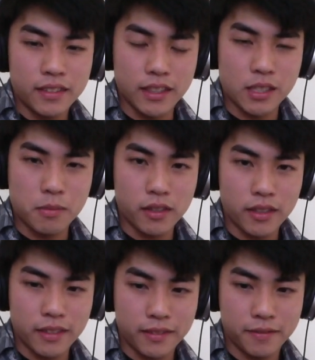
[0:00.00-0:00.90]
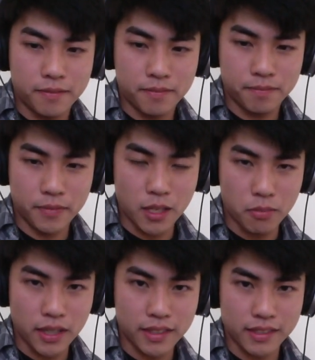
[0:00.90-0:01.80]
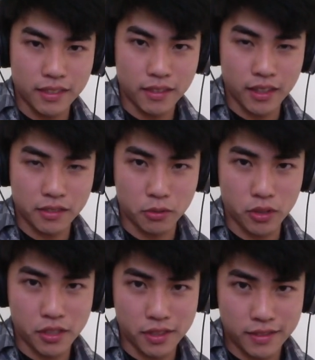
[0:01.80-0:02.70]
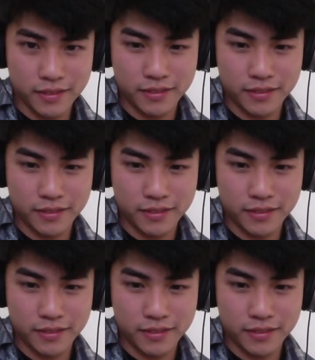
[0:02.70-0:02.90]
that's about it. Keep practicing. Thanks for watching.